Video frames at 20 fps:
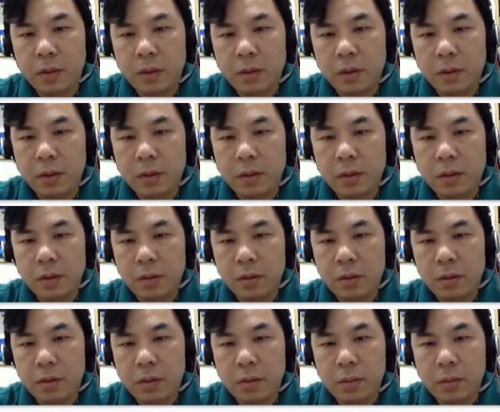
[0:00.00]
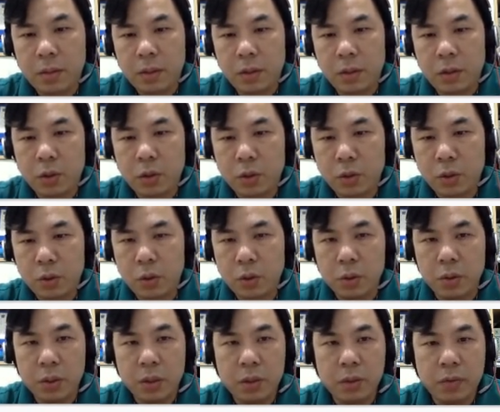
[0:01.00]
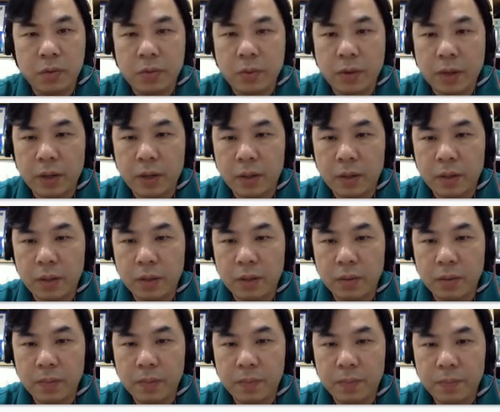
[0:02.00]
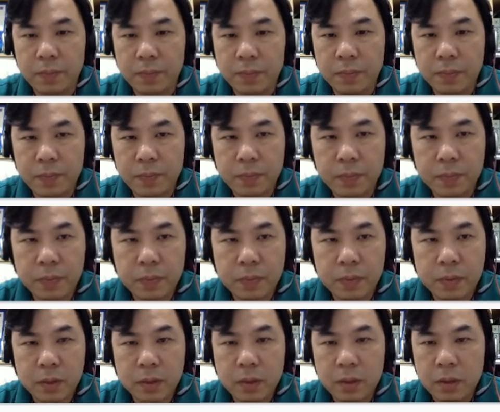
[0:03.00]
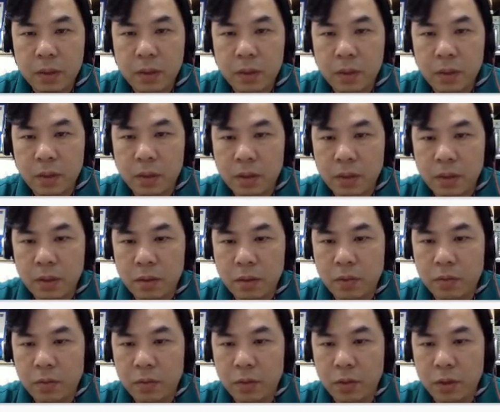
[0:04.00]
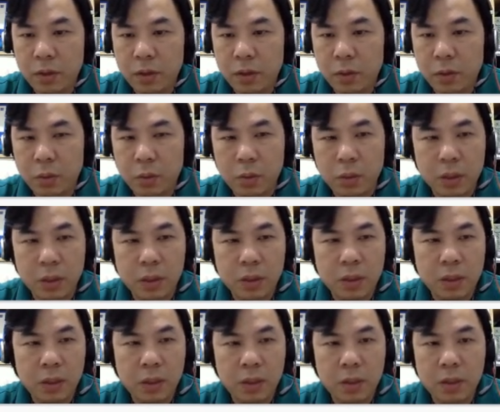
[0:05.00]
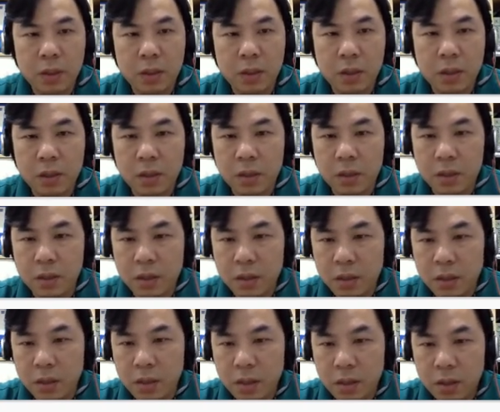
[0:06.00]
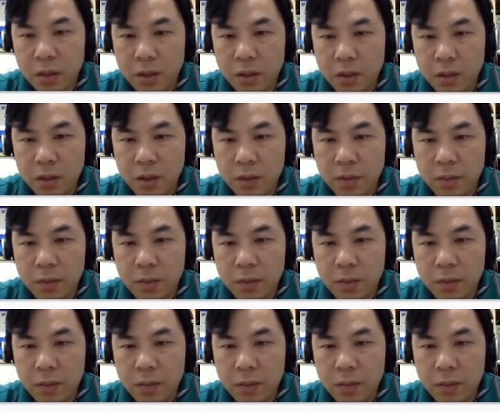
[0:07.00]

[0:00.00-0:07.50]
now just let me show you the effect here. Okay, hopefully it will work in this case. Okay.